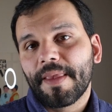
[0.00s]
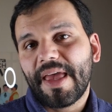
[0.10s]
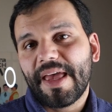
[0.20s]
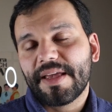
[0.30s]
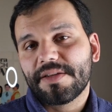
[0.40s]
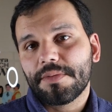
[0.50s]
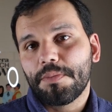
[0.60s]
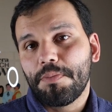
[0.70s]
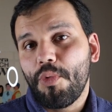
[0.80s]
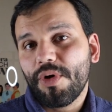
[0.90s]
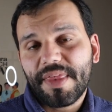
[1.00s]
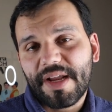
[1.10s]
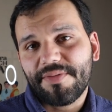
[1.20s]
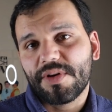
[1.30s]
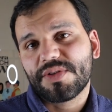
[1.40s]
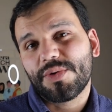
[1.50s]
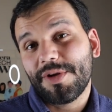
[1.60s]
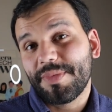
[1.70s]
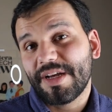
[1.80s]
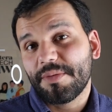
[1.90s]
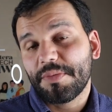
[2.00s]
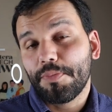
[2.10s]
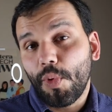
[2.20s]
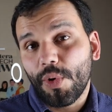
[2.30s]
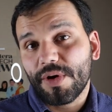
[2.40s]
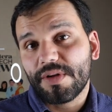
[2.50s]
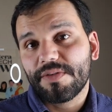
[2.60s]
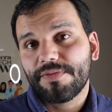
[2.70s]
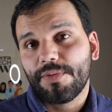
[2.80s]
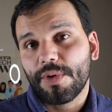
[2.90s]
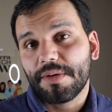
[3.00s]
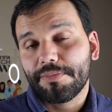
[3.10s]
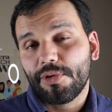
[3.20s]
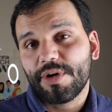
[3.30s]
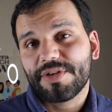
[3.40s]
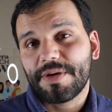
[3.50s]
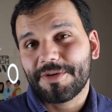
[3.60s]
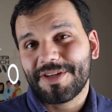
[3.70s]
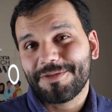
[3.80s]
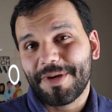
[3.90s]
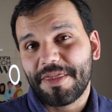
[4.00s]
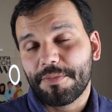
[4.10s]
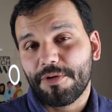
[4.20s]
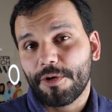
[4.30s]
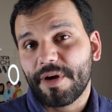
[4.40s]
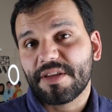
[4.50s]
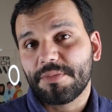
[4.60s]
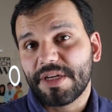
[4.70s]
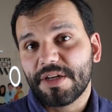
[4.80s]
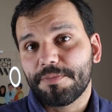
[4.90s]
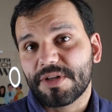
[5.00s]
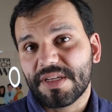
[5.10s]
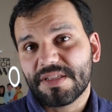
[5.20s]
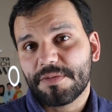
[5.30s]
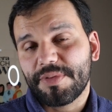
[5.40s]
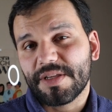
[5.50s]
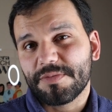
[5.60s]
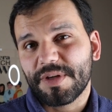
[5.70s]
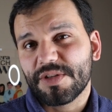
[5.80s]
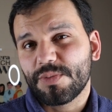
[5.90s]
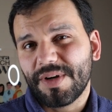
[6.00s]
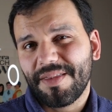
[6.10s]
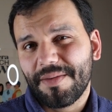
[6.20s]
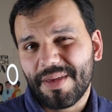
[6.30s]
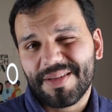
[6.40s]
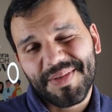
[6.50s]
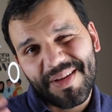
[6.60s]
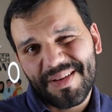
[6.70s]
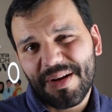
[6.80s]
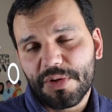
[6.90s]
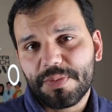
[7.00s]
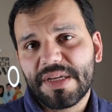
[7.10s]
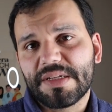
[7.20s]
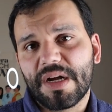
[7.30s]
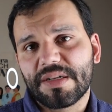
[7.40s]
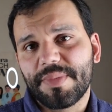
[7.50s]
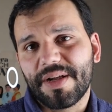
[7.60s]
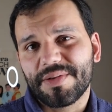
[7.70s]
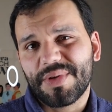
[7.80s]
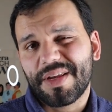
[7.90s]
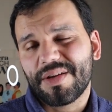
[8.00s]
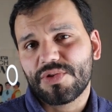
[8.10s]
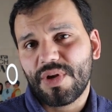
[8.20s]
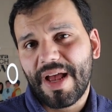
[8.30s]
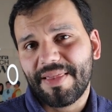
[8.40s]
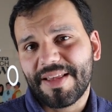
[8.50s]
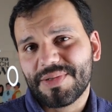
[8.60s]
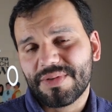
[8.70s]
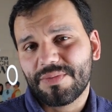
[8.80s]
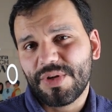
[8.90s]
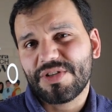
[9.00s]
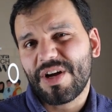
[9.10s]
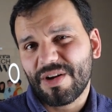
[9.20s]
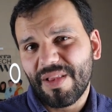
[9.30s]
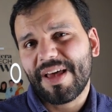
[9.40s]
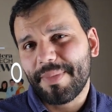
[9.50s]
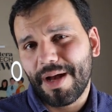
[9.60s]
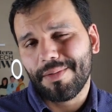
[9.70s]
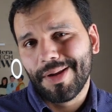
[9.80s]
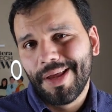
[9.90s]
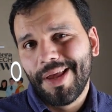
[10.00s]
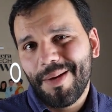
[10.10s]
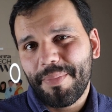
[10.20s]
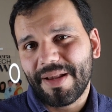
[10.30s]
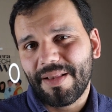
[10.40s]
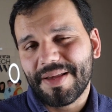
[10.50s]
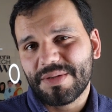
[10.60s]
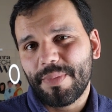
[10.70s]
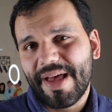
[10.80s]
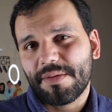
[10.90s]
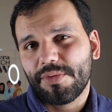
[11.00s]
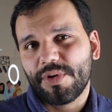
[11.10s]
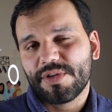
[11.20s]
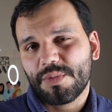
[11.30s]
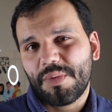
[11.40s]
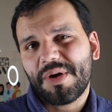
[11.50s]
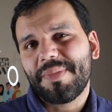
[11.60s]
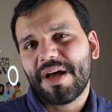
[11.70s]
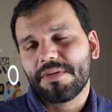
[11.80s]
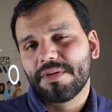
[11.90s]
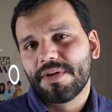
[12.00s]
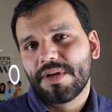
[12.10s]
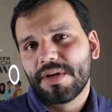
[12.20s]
And more than ever, it's going to become important for employers that participate in the program to be good participants, because one of the things that, you know, is being talked about is like, we talk a lot about penalizing bad employers. Well, what about,